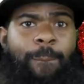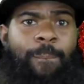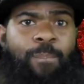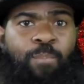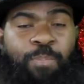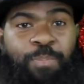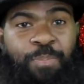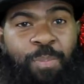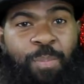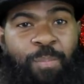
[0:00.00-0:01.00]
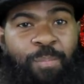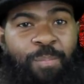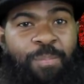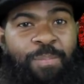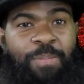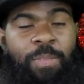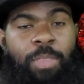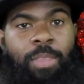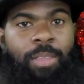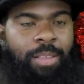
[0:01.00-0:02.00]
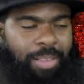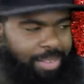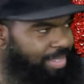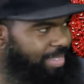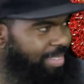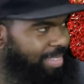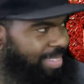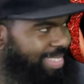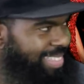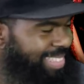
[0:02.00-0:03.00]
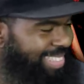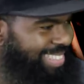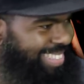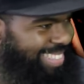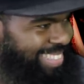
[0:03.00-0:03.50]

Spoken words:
No words are spoken by the person on screen.